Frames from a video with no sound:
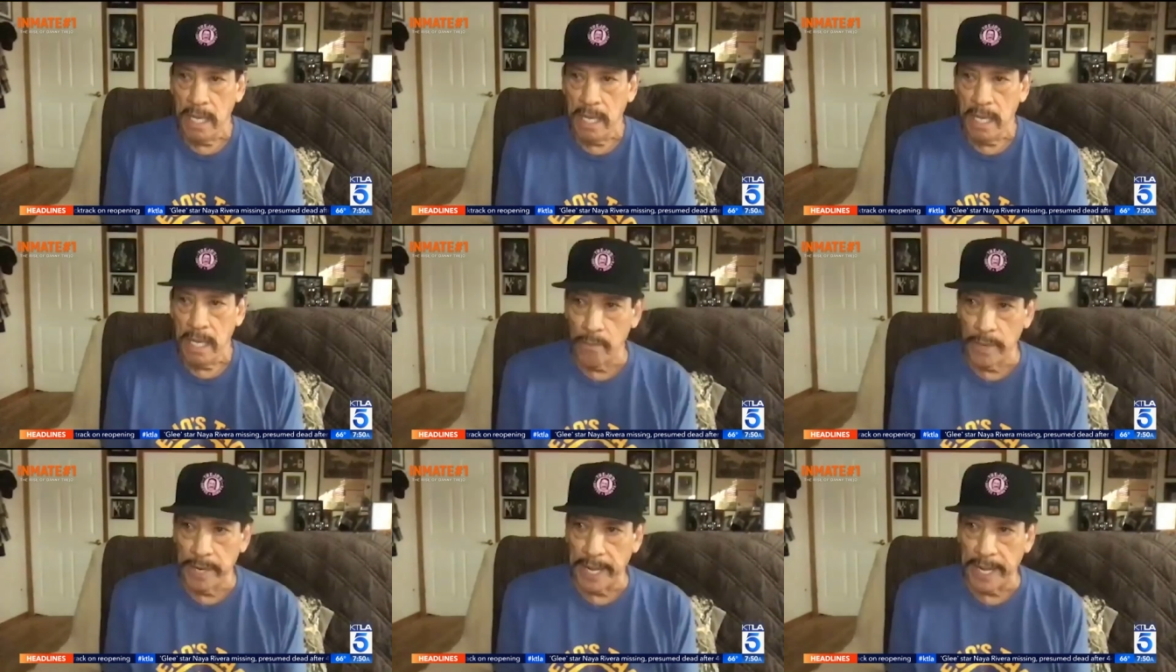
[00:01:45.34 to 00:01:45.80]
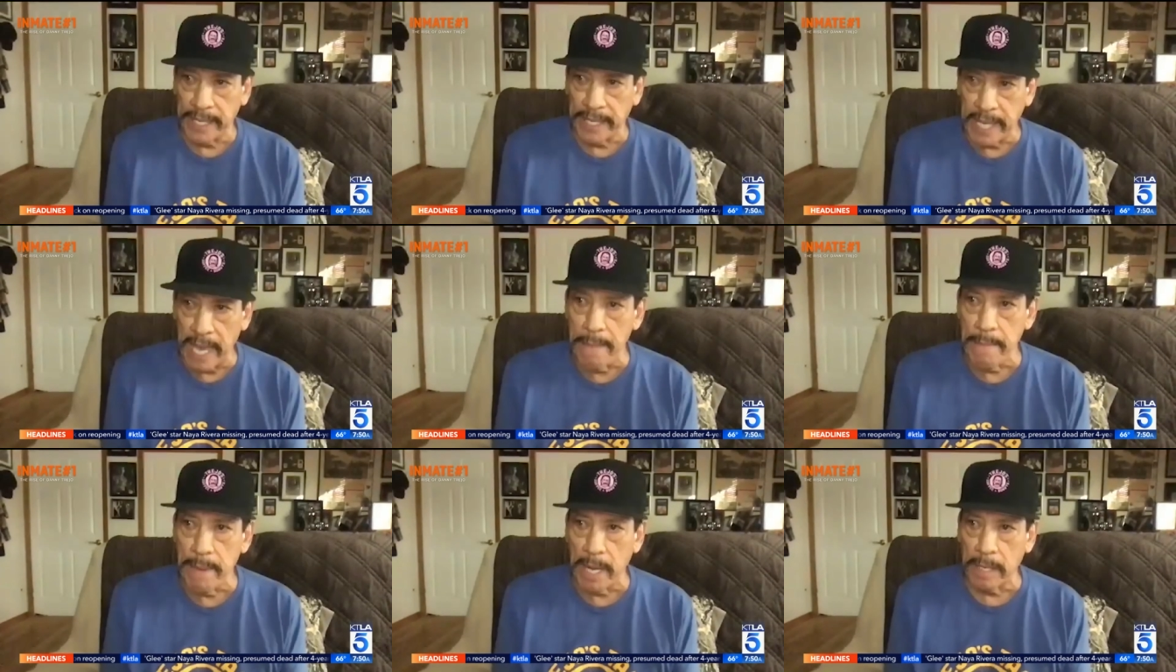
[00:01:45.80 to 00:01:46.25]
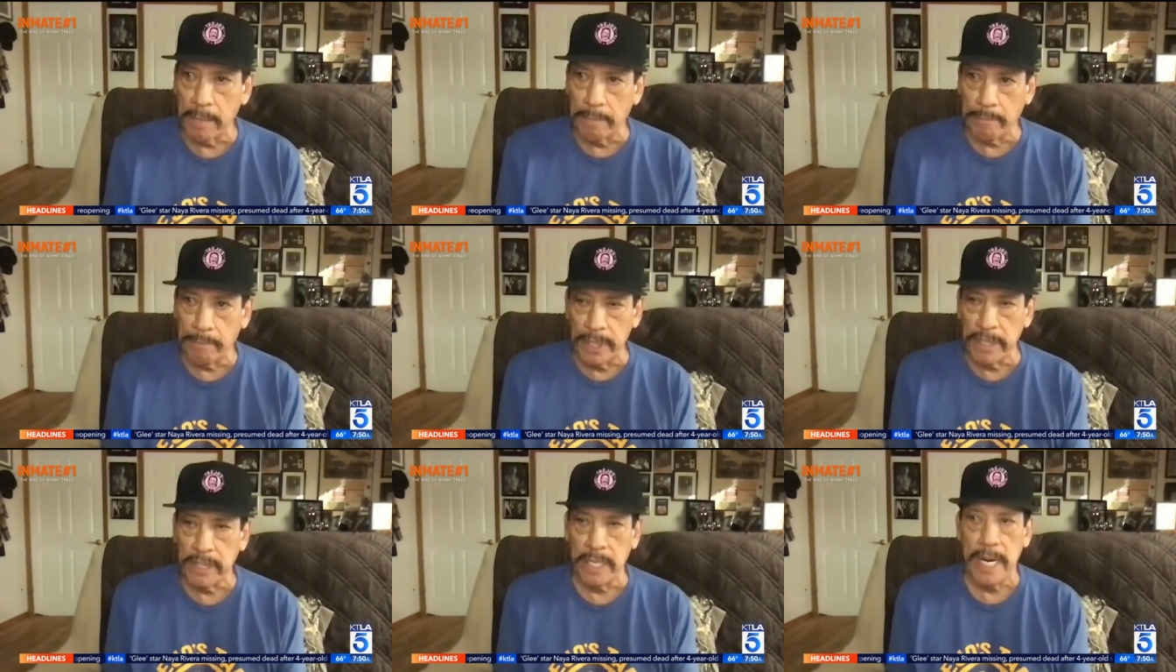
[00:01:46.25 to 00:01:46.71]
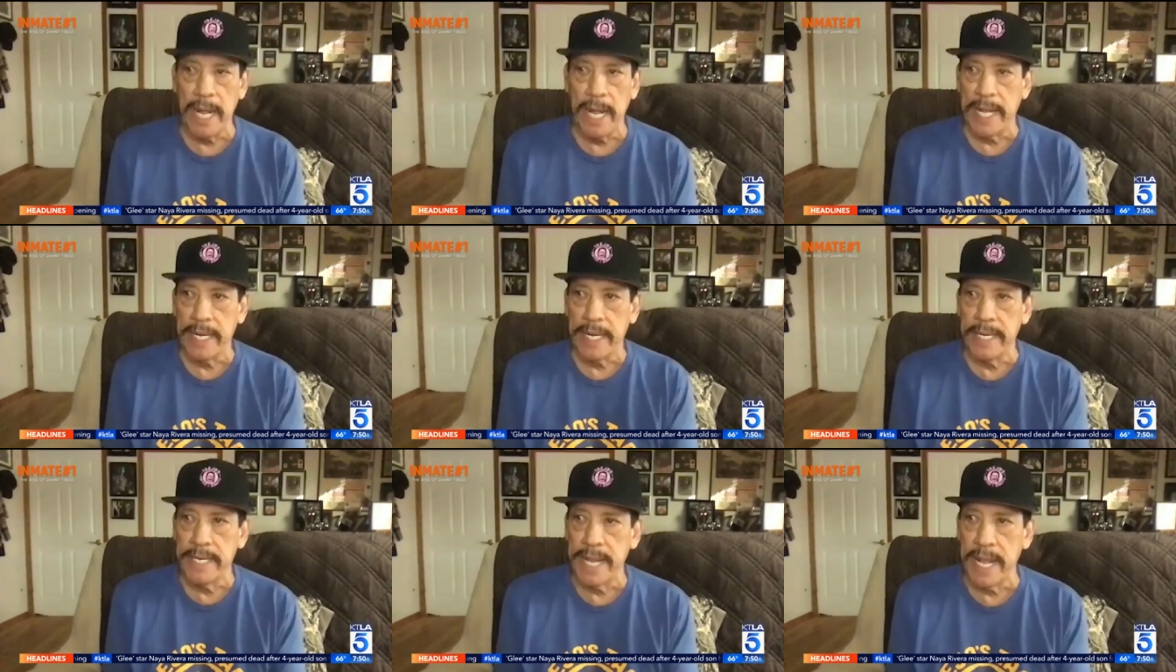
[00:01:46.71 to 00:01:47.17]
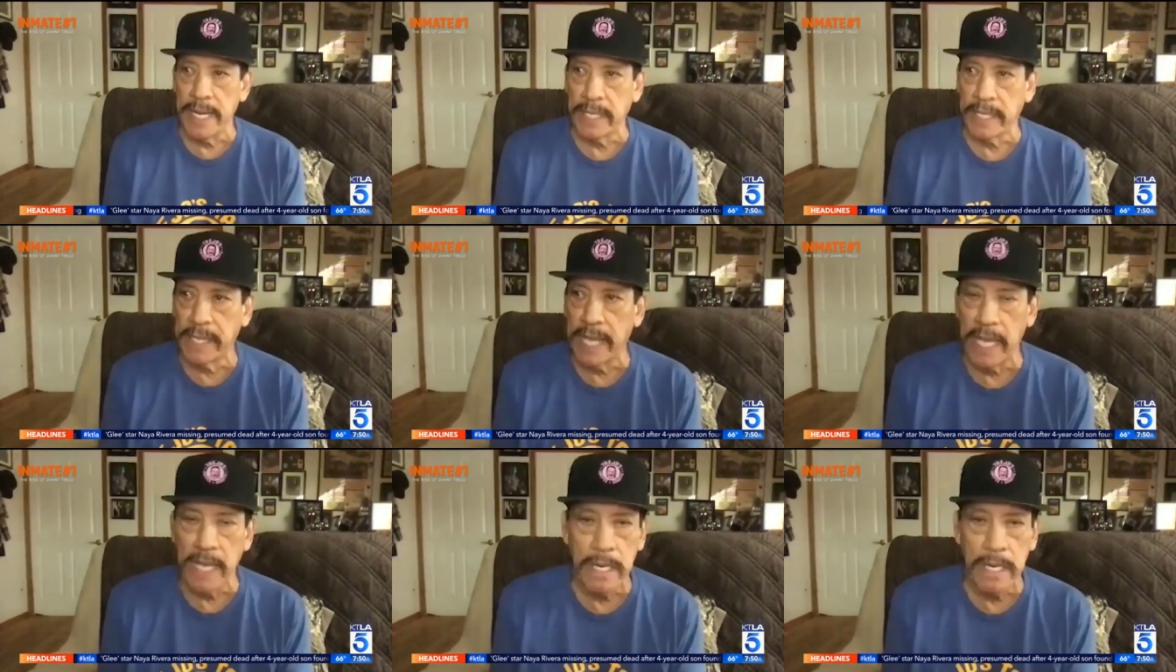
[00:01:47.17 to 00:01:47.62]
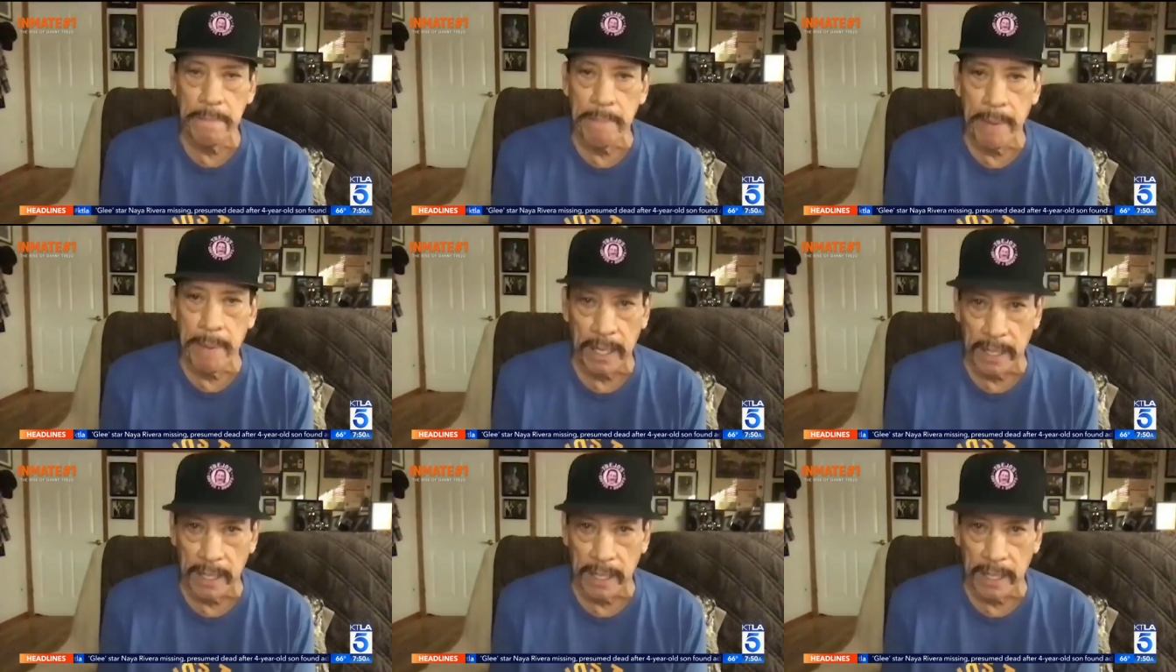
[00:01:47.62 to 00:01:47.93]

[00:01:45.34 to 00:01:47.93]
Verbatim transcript: Uh, when I came out of prison, I dedicated my